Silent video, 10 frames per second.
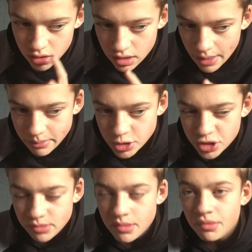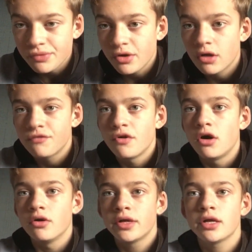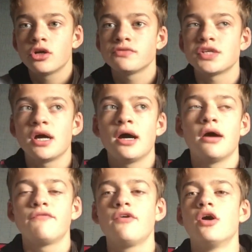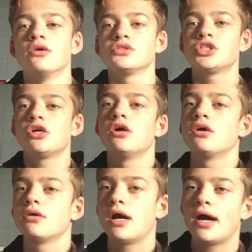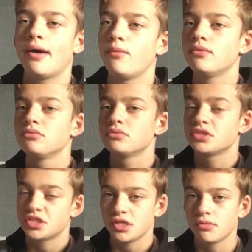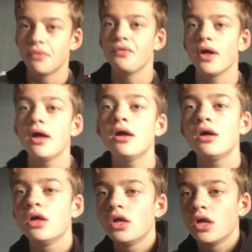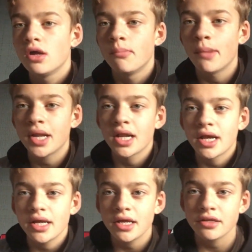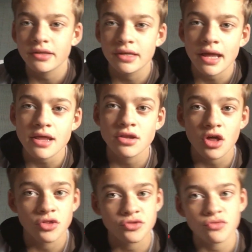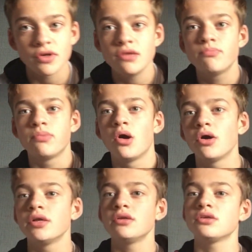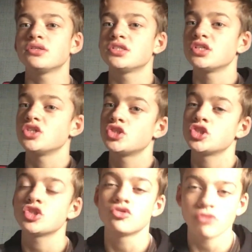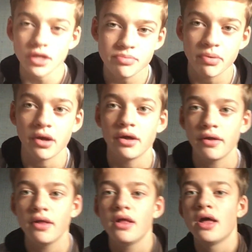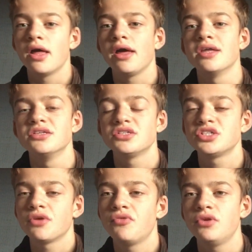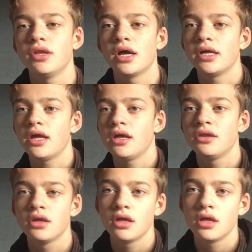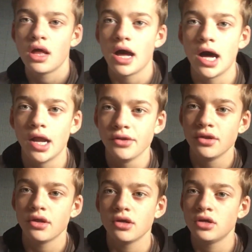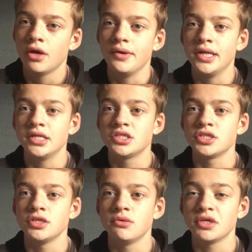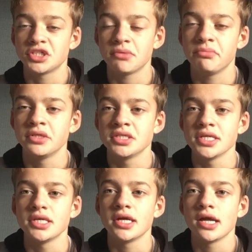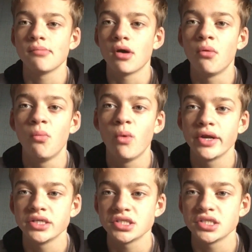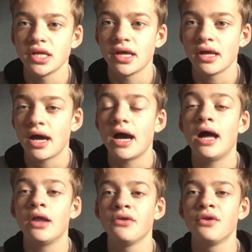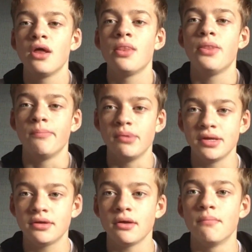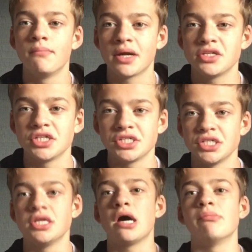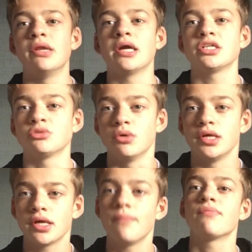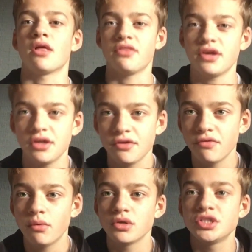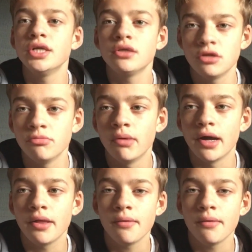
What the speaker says: I'll be streaming before 4. Kickoff's at 4:30. So I will see you on there. Man United getting a 3-point scraper against Sheffield United and going into a Champions League game on Wednesday and the big Manchester derby next week. Thank you for watching. Goodbye.